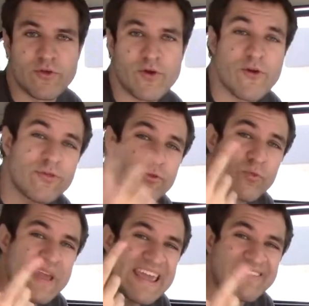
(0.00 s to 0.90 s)
There are
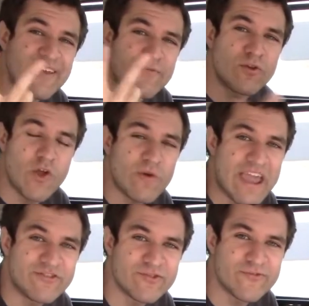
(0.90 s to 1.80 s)
three different
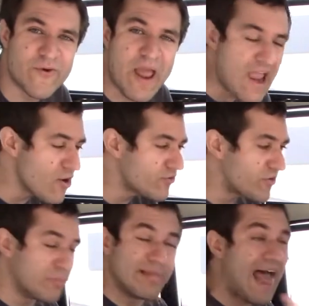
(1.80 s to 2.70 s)
locations for air to
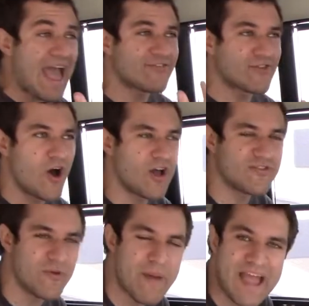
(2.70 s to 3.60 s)
blast on
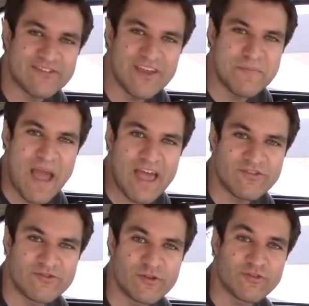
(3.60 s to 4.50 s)
to backseat
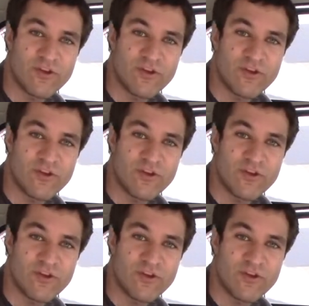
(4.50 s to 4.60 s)
passengers,